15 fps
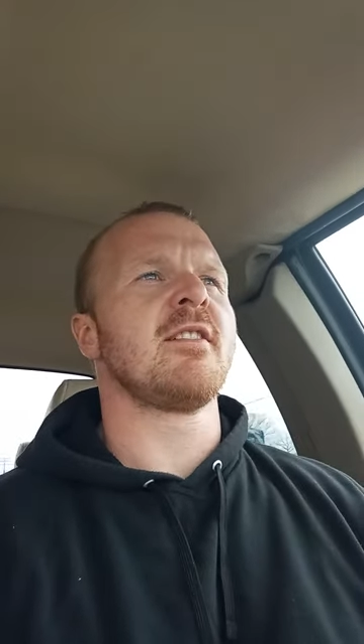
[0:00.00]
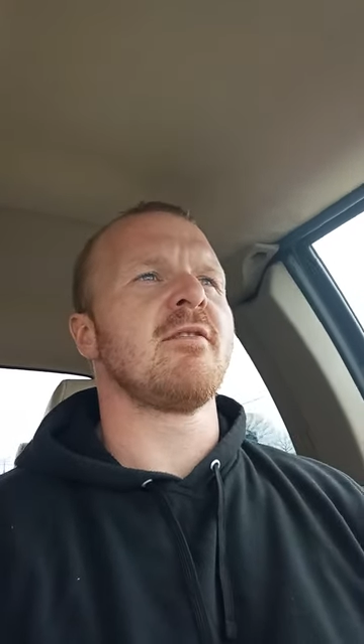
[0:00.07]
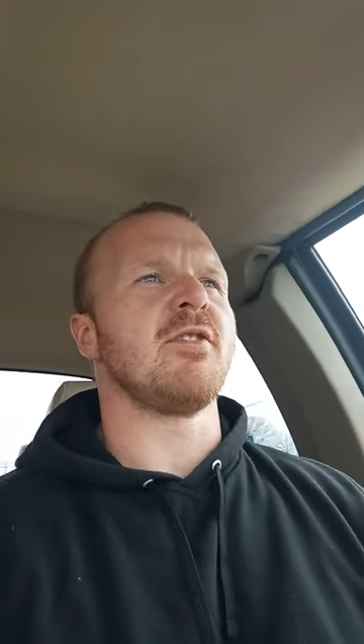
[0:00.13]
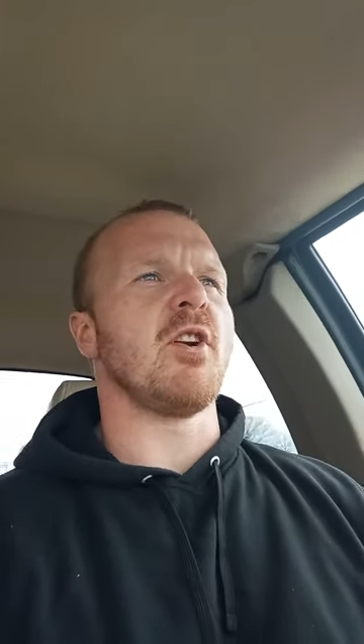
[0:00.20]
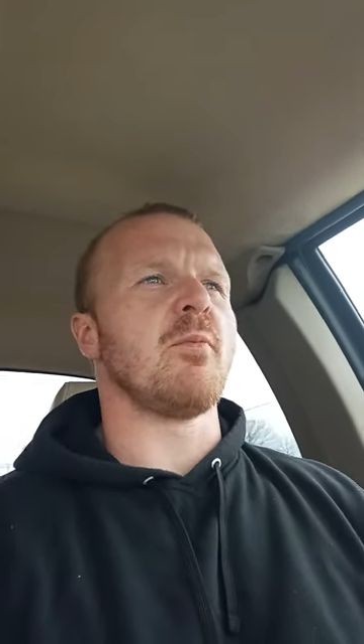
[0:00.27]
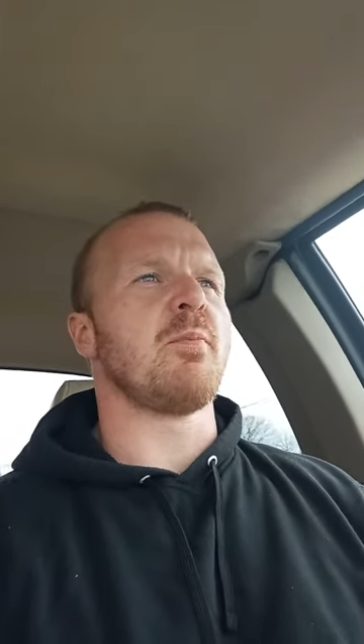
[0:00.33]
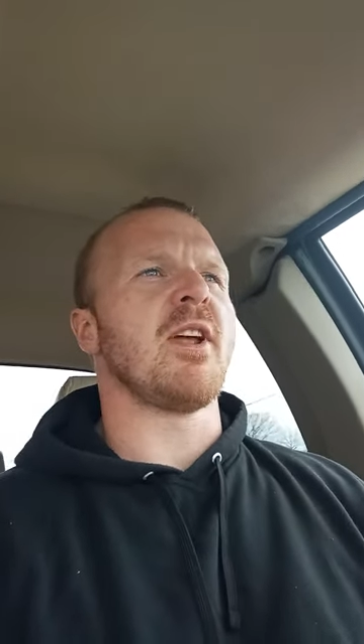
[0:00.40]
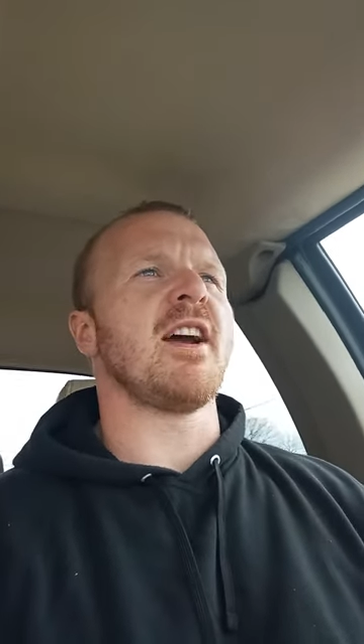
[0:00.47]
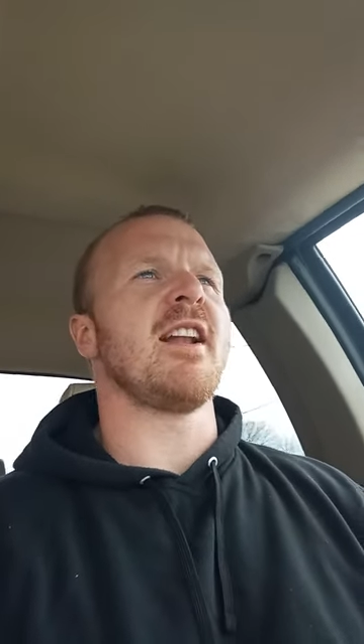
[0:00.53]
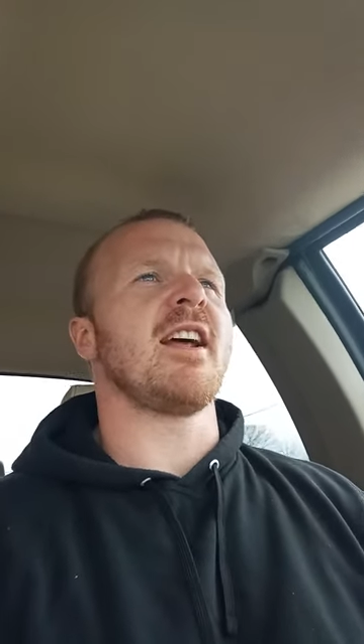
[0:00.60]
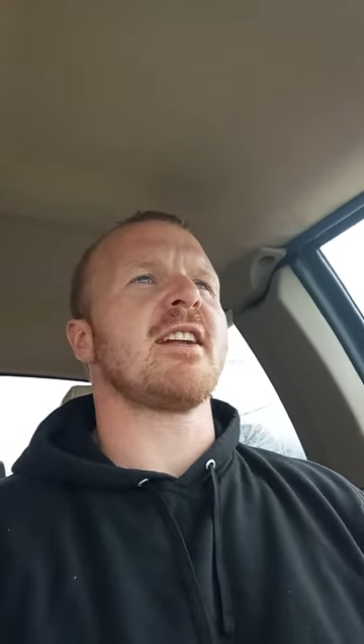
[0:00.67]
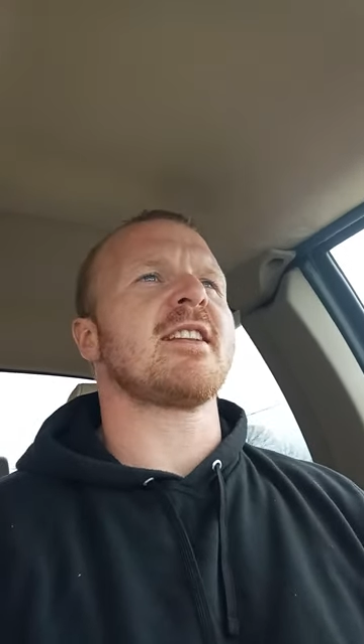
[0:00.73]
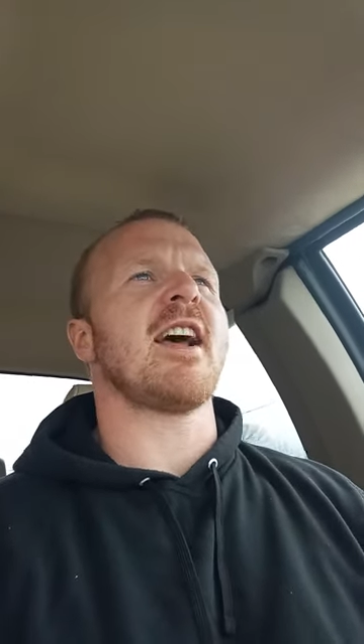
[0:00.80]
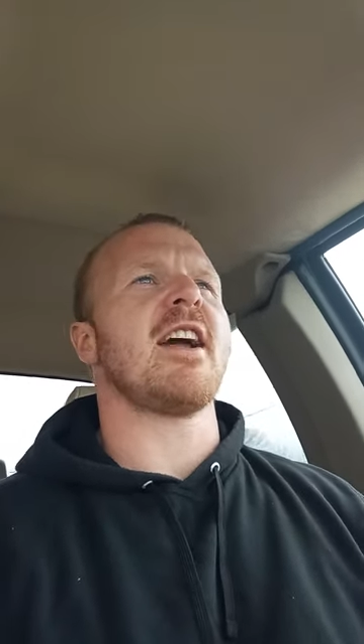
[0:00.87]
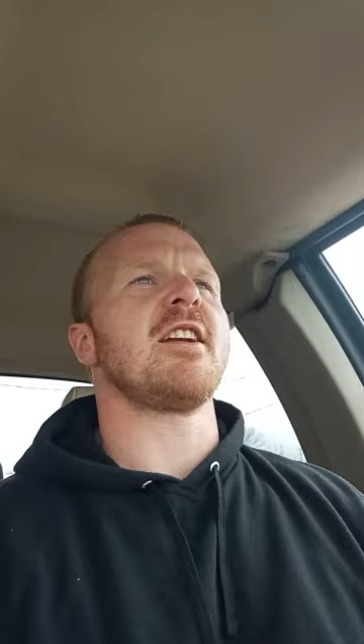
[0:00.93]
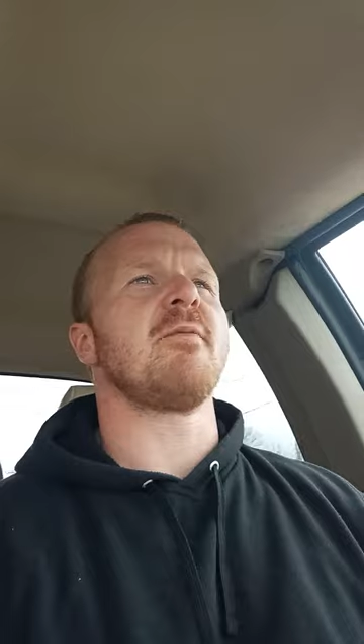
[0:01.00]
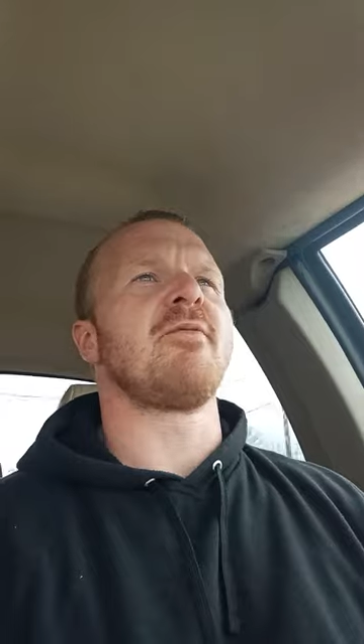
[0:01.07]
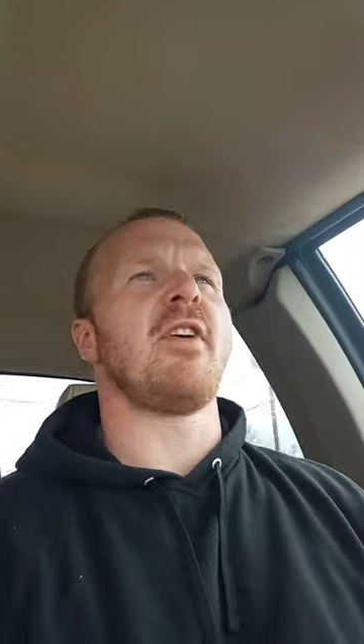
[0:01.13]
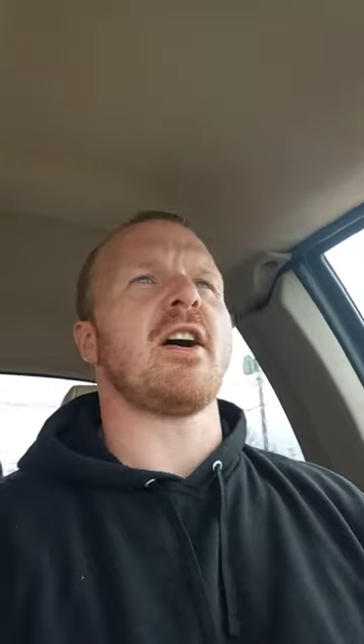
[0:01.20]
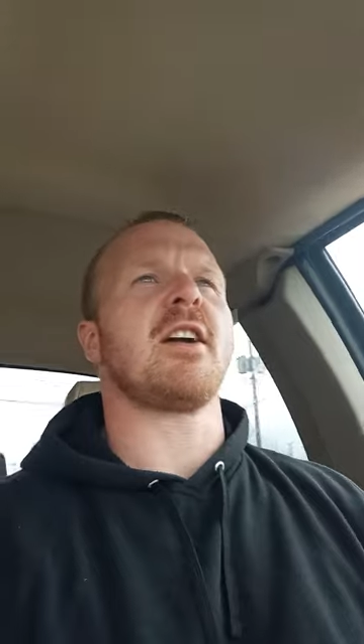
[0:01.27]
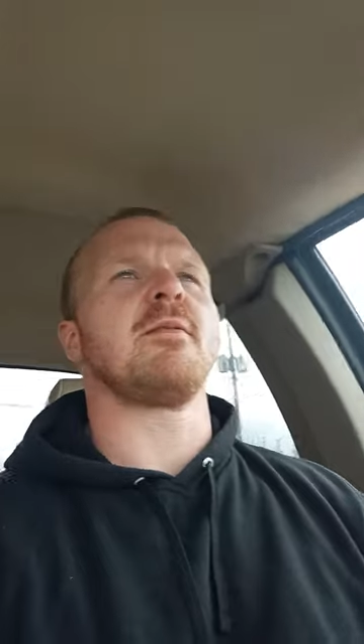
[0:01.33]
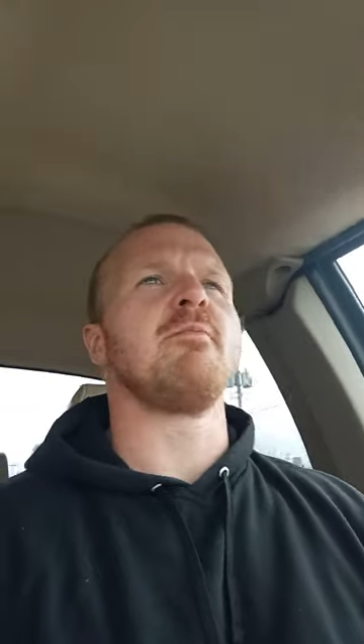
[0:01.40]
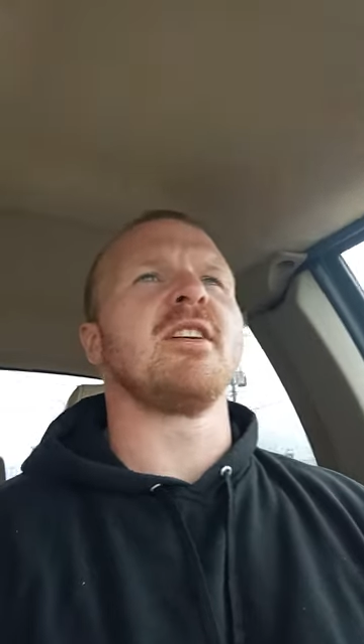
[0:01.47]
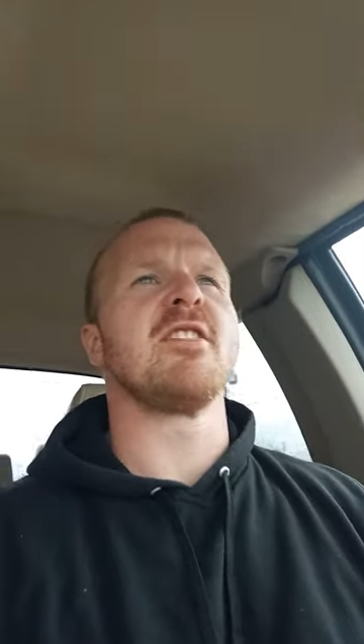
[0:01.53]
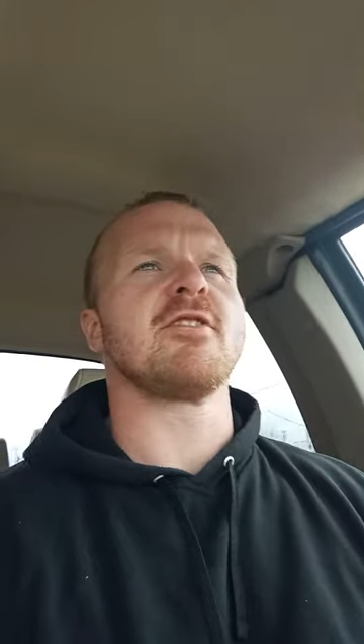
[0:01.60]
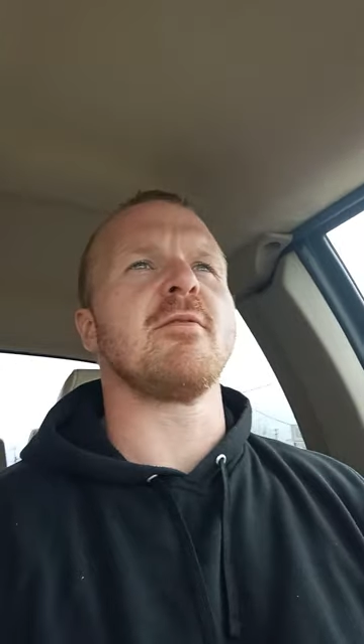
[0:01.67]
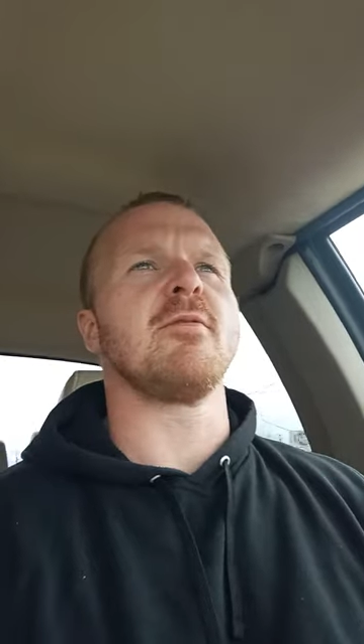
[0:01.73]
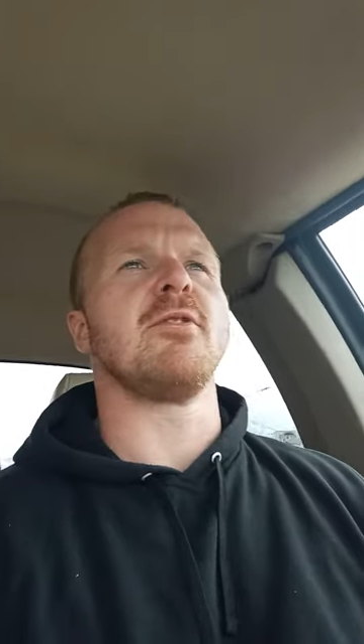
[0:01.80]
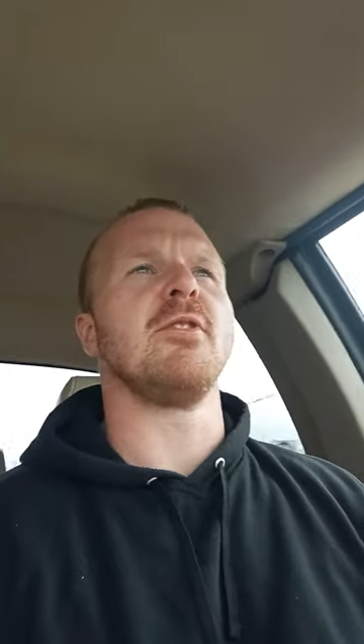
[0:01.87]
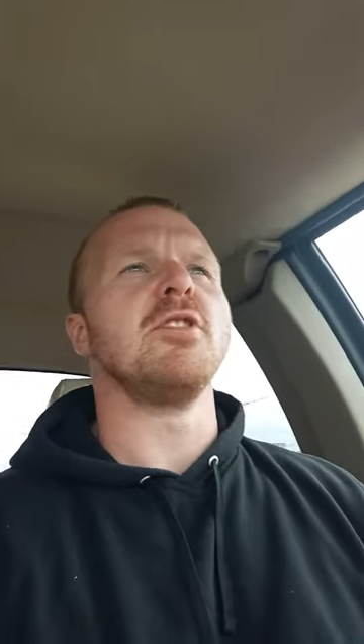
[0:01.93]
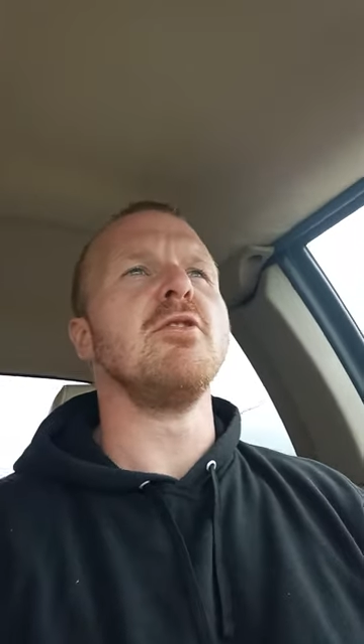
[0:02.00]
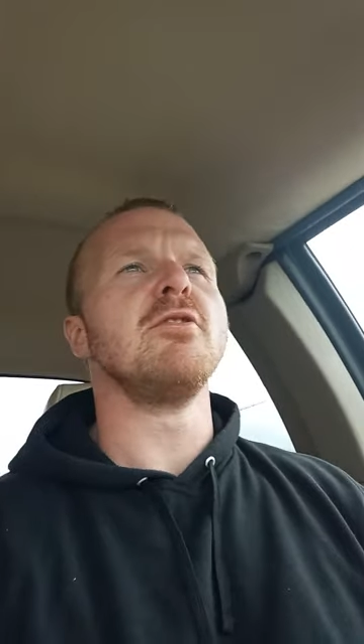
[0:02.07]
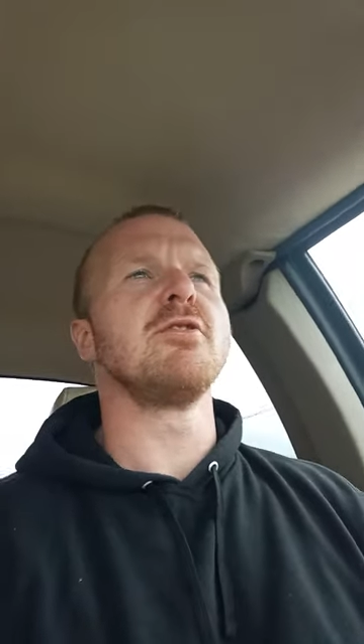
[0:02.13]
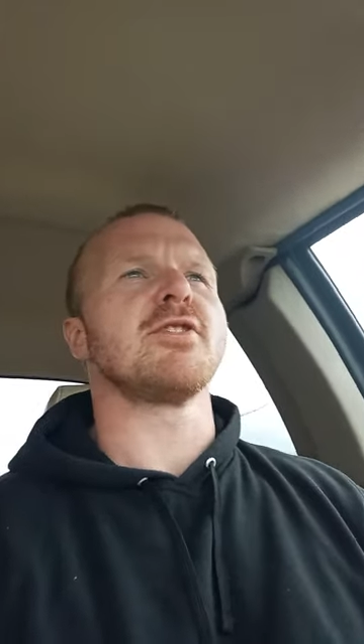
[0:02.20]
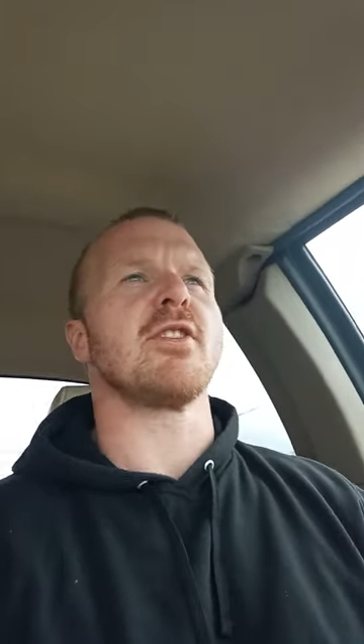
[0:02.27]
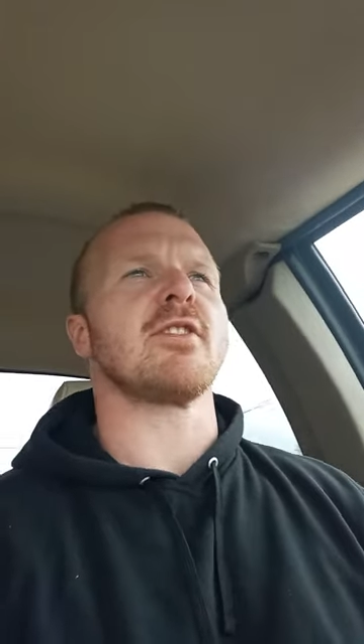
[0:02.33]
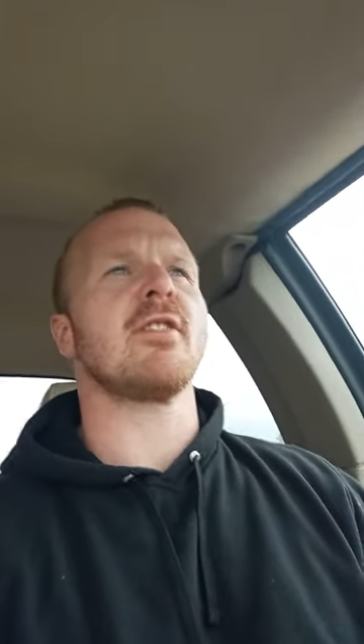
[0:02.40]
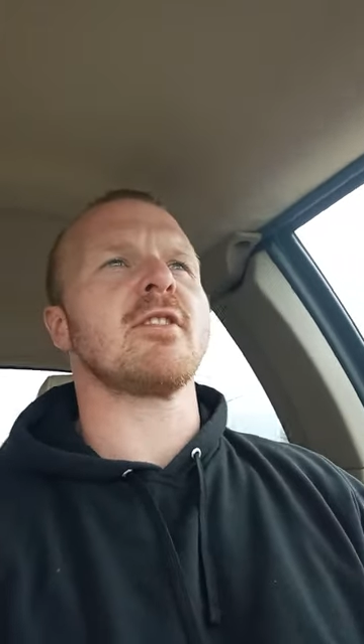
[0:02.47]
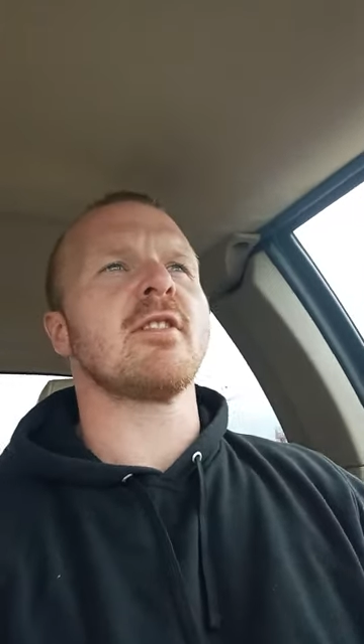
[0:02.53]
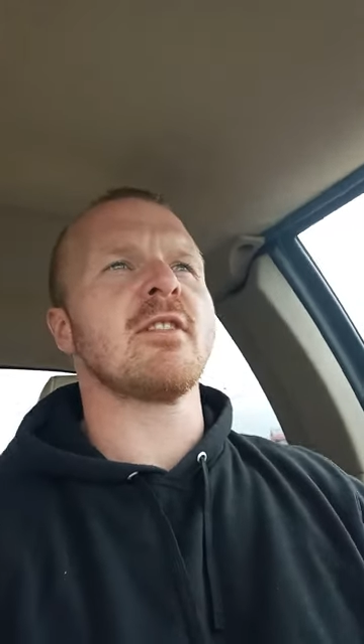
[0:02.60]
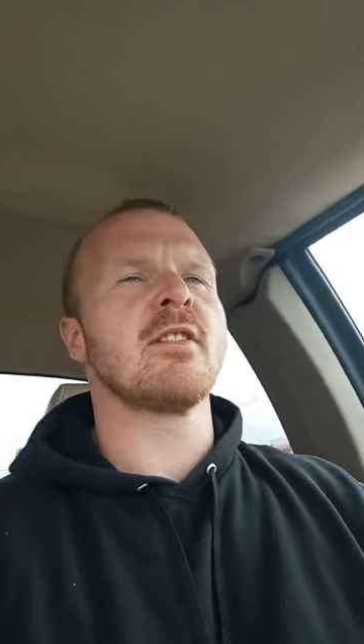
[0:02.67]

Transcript: If you don't play like that, you're fucking miserable loser.